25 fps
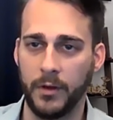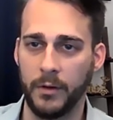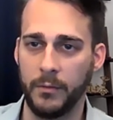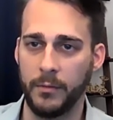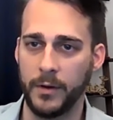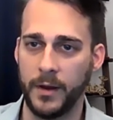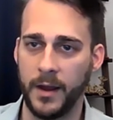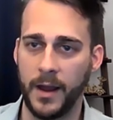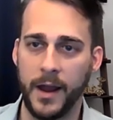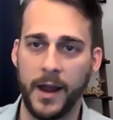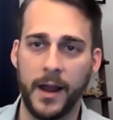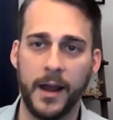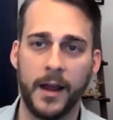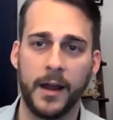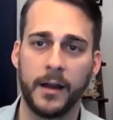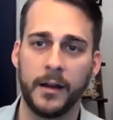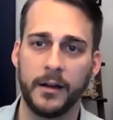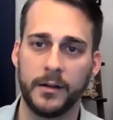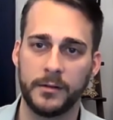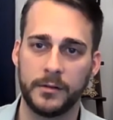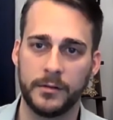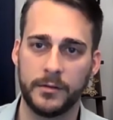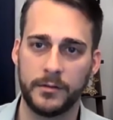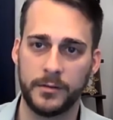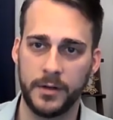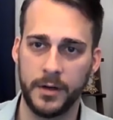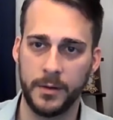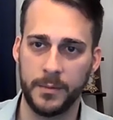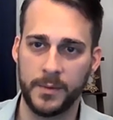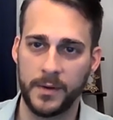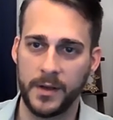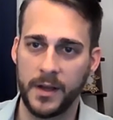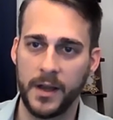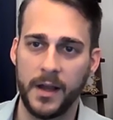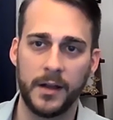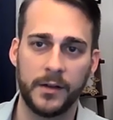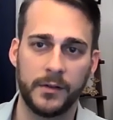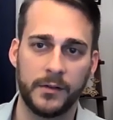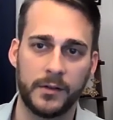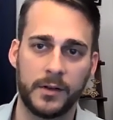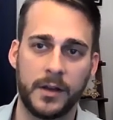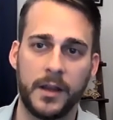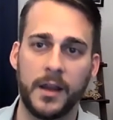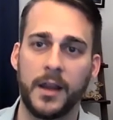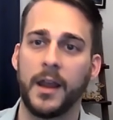Did we add GPS?